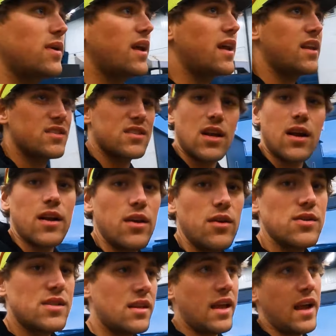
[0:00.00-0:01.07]
we gotta start
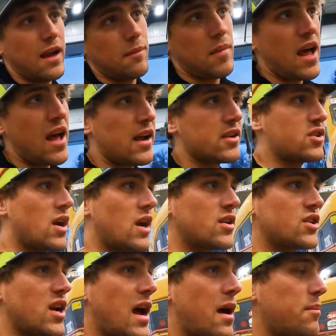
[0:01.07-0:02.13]
using that back truck
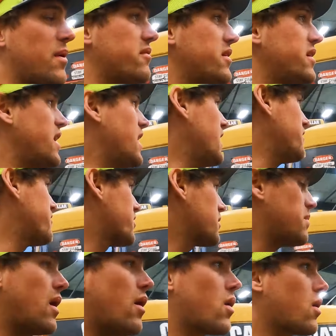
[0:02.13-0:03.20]
shop every day for
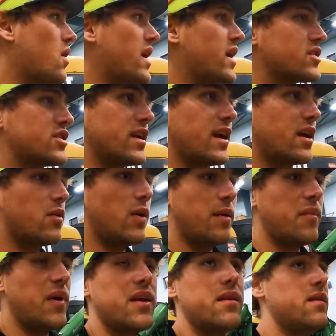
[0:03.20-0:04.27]
power washing
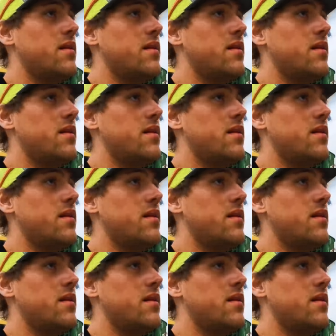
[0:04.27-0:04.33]
equipment.